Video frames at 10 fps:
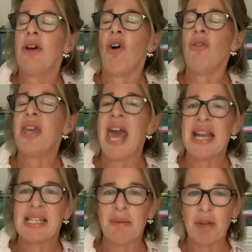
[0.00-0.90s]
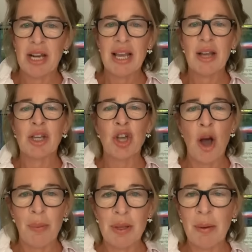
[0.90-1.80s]
on the end. I'm going to
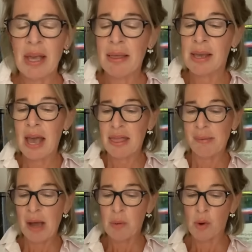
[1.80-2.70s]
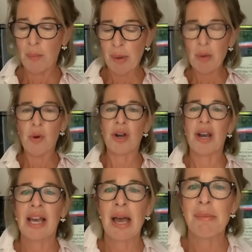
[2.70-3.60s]
sharpen them. I'm going to get them out one by one
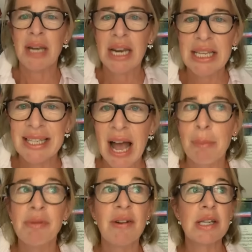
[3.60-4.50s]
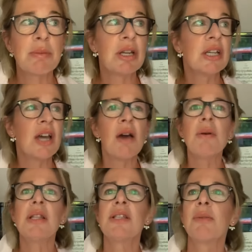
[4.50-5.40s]
like I'm in an exam. In fact, I'm going to go
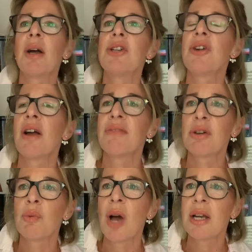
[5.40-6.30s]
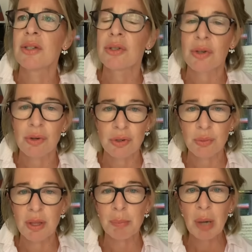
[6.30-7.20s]
into my driving awareness course
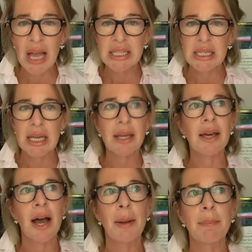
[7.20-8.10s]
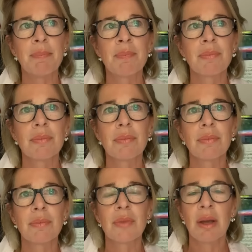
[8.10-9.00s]
with a plastic
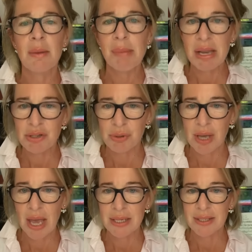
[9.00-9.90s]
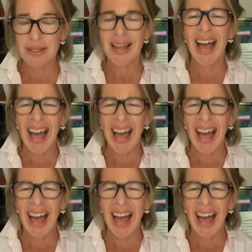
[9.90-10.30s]
pencil case